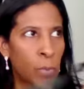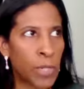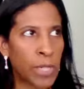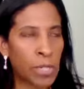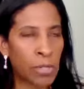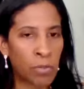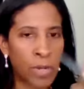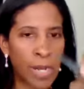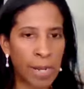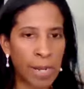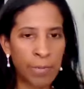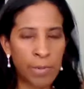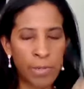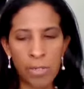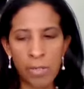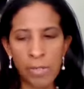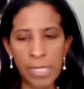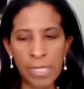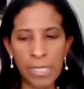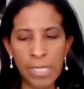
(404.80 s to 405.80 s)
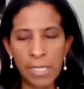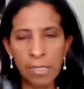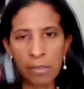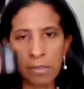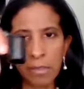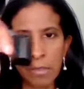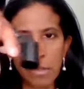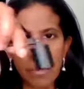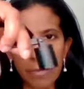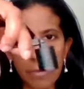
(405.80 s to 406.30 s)
wick grabber, and
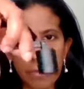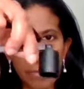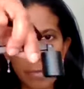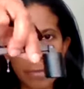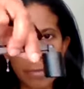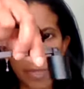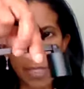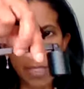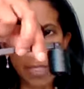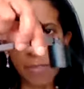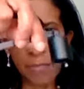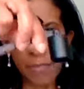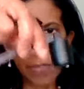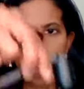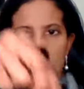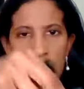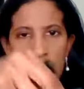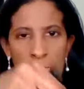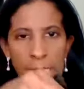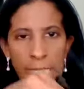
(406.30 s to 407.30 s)
then the snuffer,